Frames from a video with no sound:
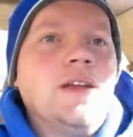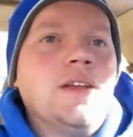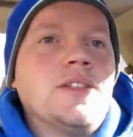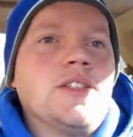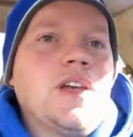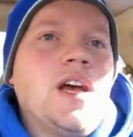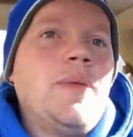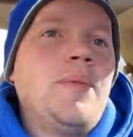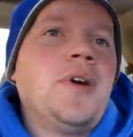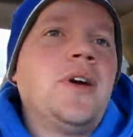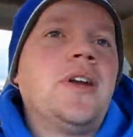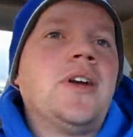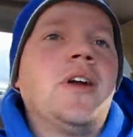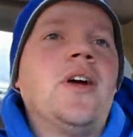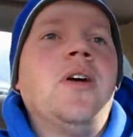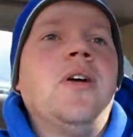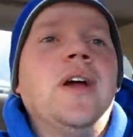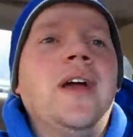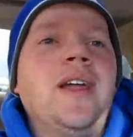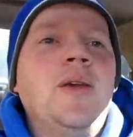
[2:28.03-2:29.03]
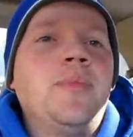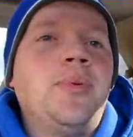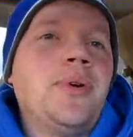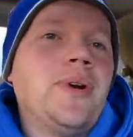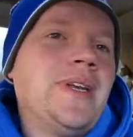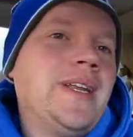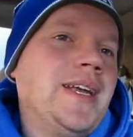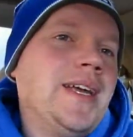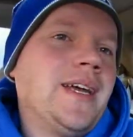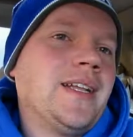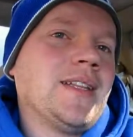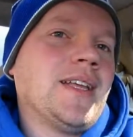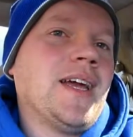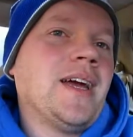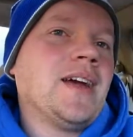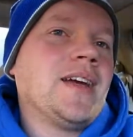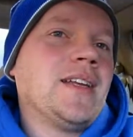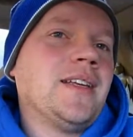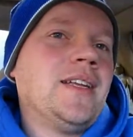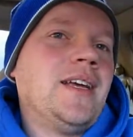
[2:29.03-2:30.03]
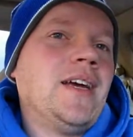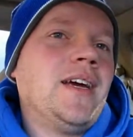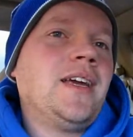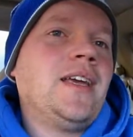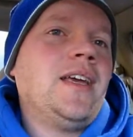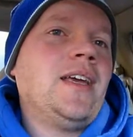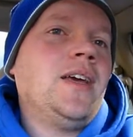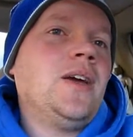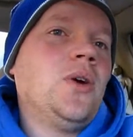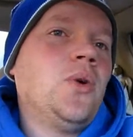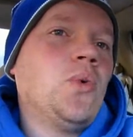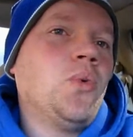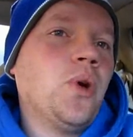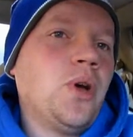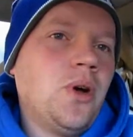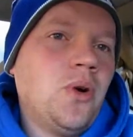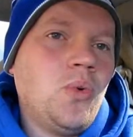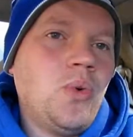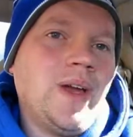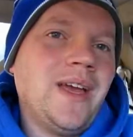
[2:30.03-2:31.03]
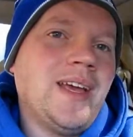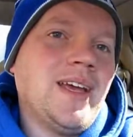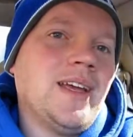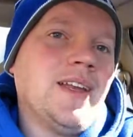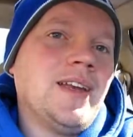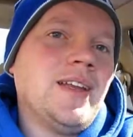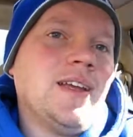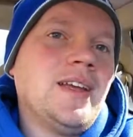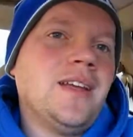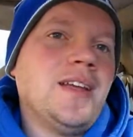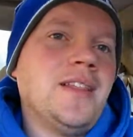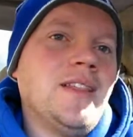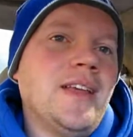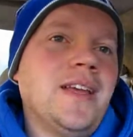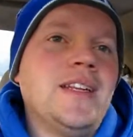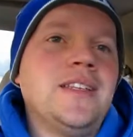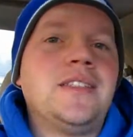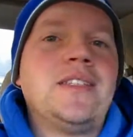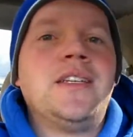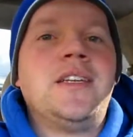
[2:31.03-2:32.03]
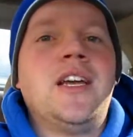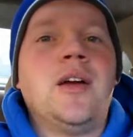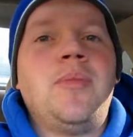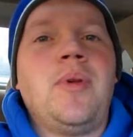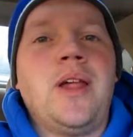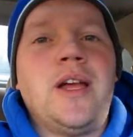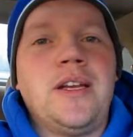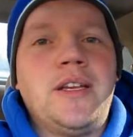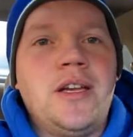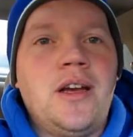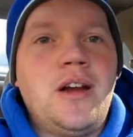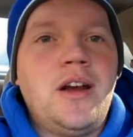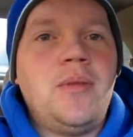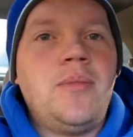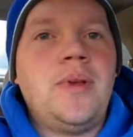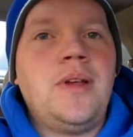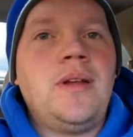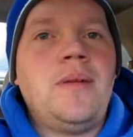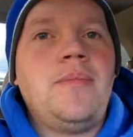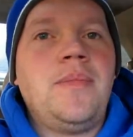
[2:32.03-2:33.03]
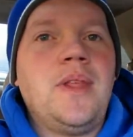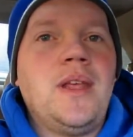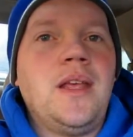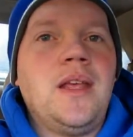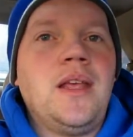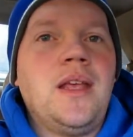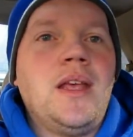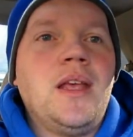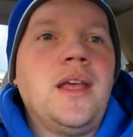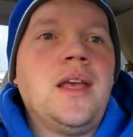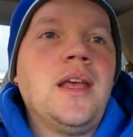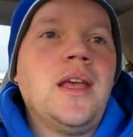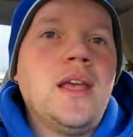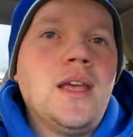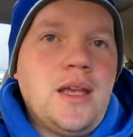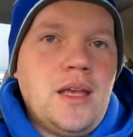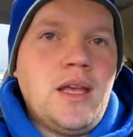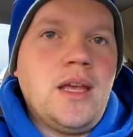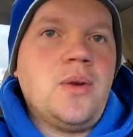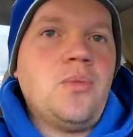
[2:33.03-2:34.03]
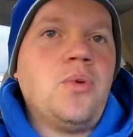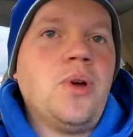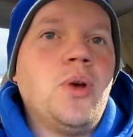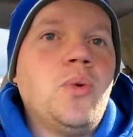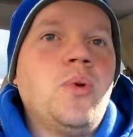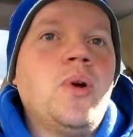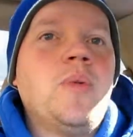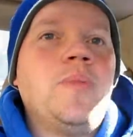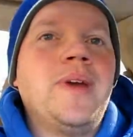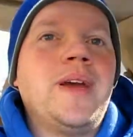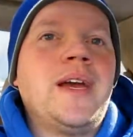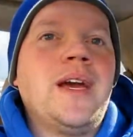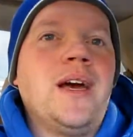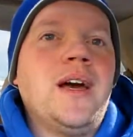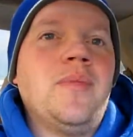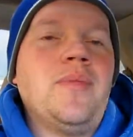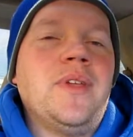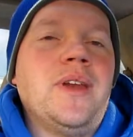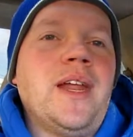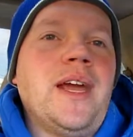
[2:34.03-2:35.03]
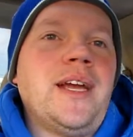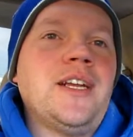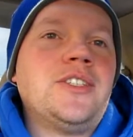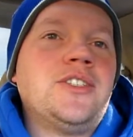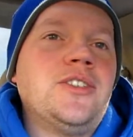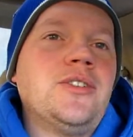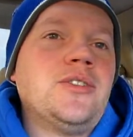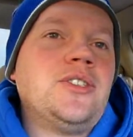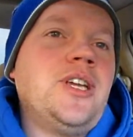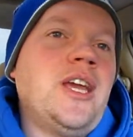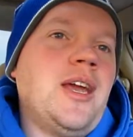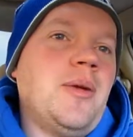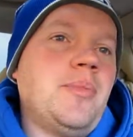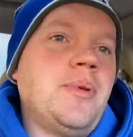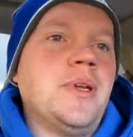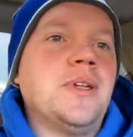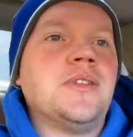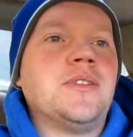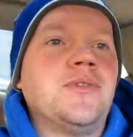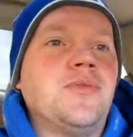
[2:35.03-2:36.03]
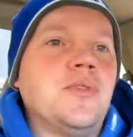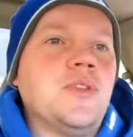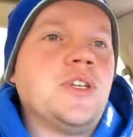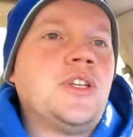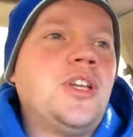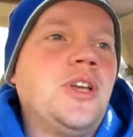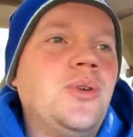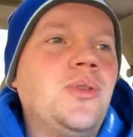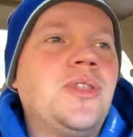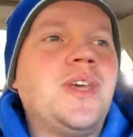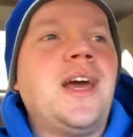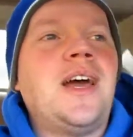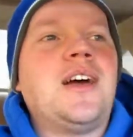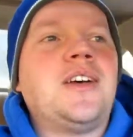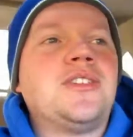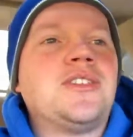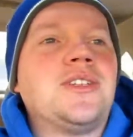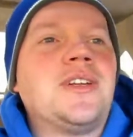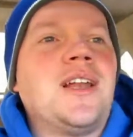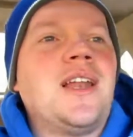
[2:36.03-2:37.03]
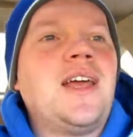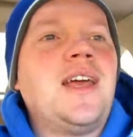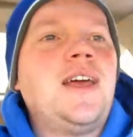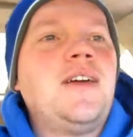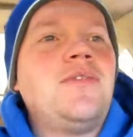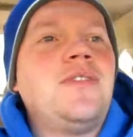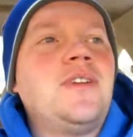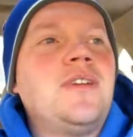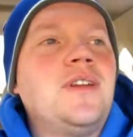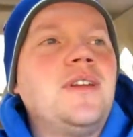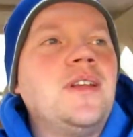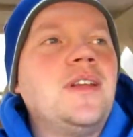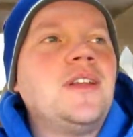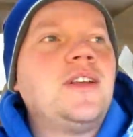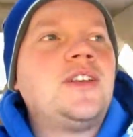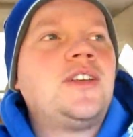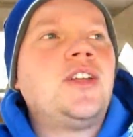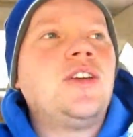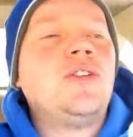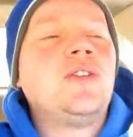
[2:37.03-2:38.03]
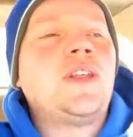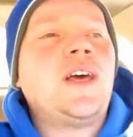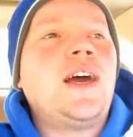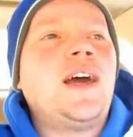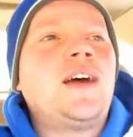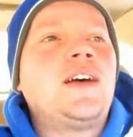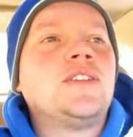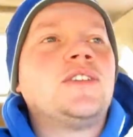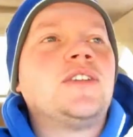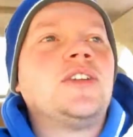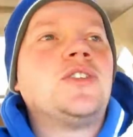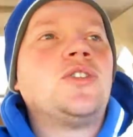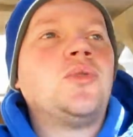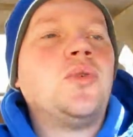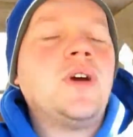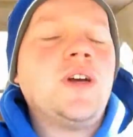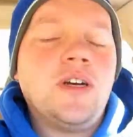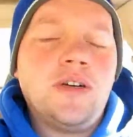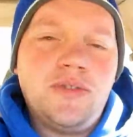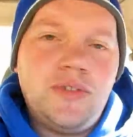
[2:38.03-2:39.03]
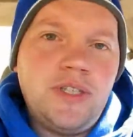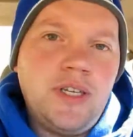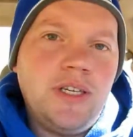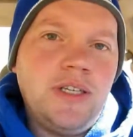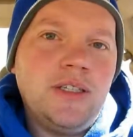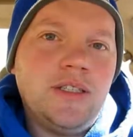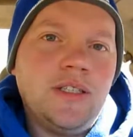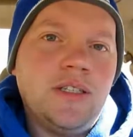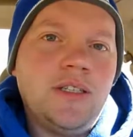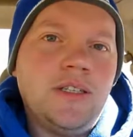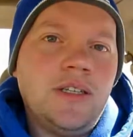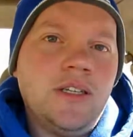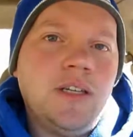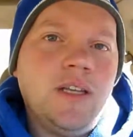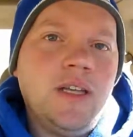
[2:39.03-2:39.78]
So I'm gonna go ahead and predict that Kentucky will win the NCAA tournament, and we will become the national champions for the 2011-2012 season.